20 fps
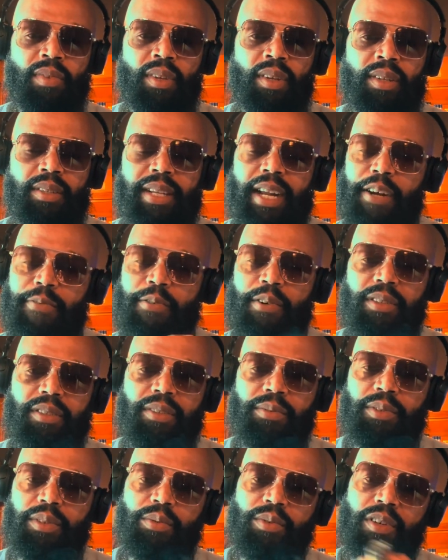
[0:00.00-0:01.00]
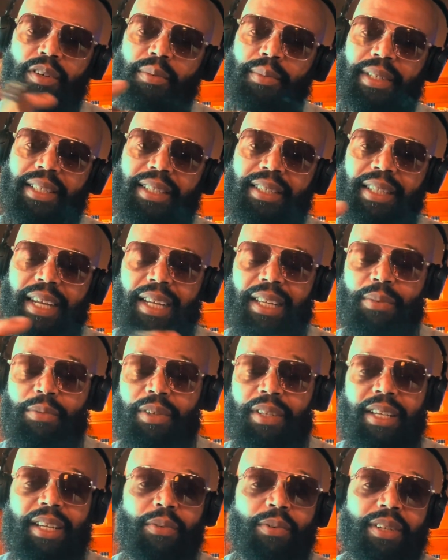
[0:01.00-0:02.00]
That first one was wrong, but the second
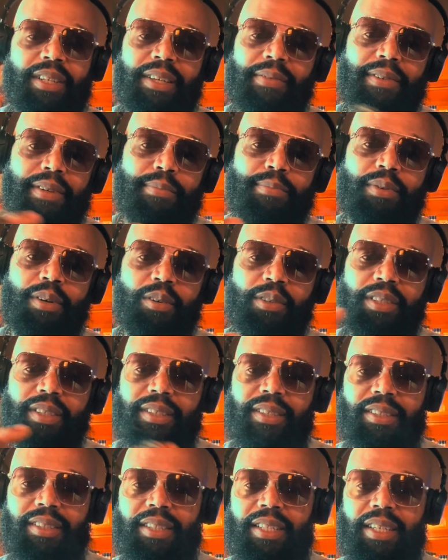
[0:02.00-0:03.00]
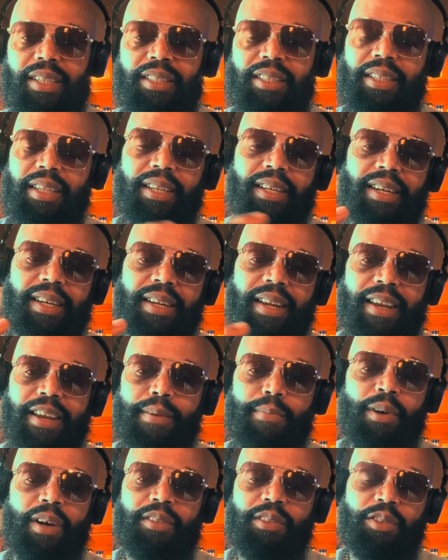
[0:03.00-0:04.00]
one, he wasn't even approaching this chick. She cut
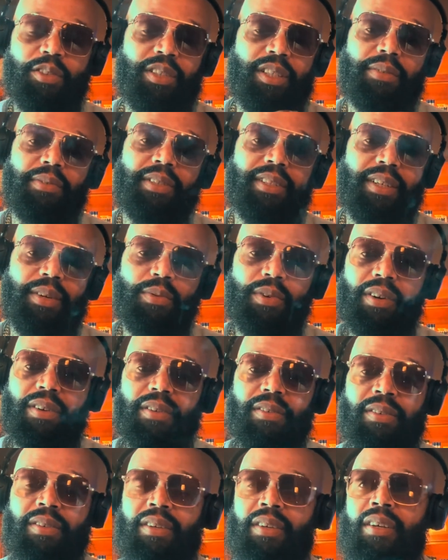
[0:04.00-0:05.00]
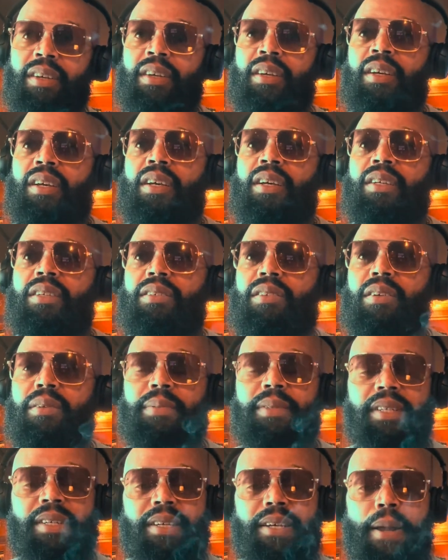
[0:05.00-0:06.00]
him off, so she was in the wrong. You know what I'm
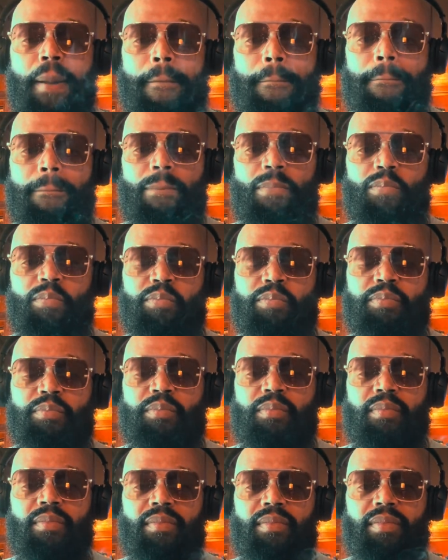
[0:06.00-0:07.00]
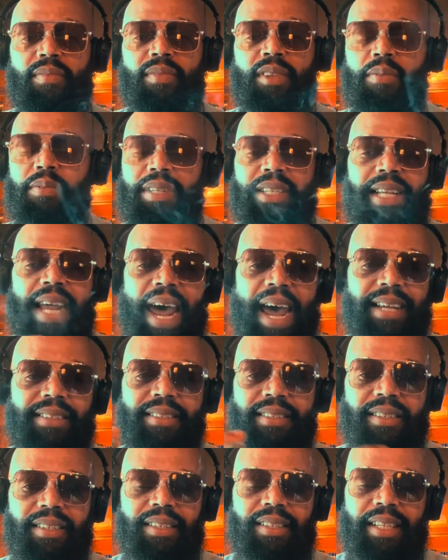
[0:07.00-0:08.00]
saying? It was an
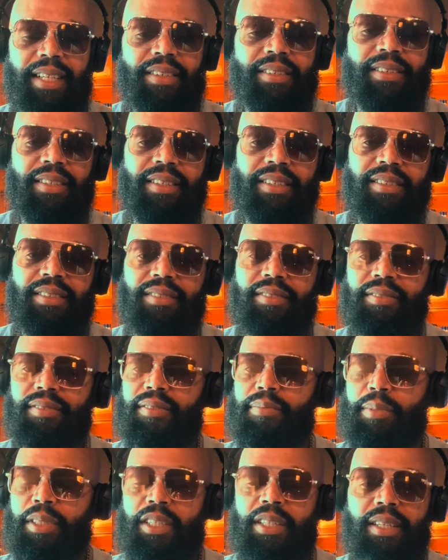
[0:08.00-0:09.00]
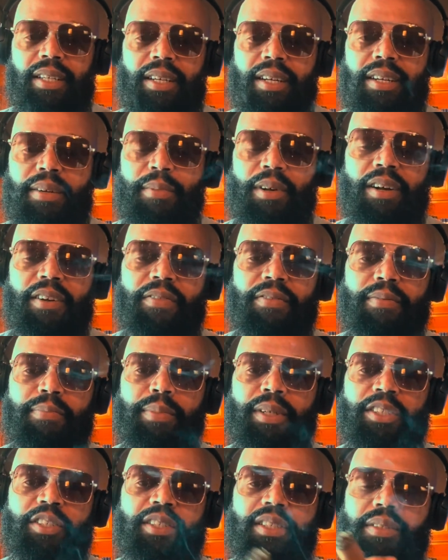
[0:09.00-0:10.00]
accident, literally. But she cut him off.
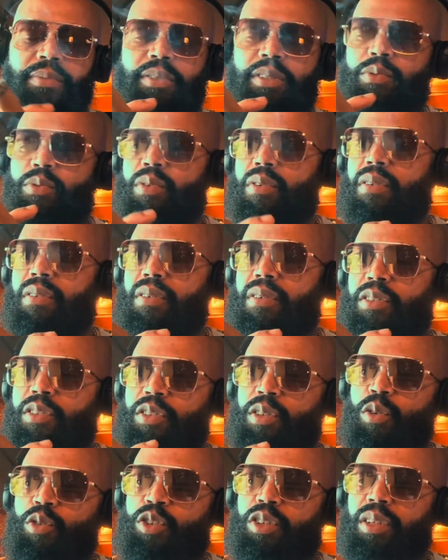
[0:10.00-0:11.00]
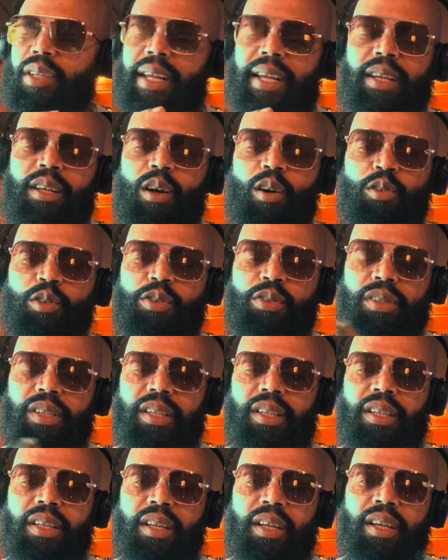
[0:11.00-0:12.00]
But she was wrong socially and culturally
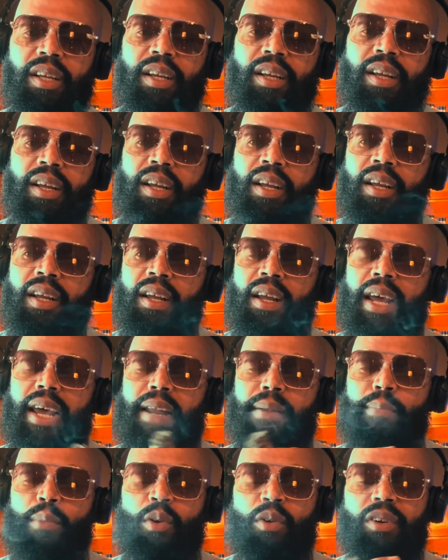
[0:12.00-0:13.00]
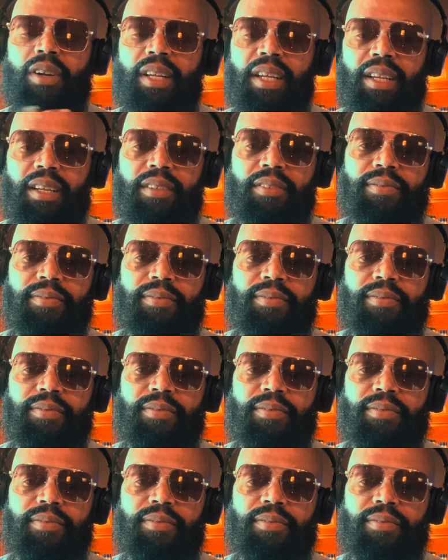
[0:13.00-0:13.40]
and morally.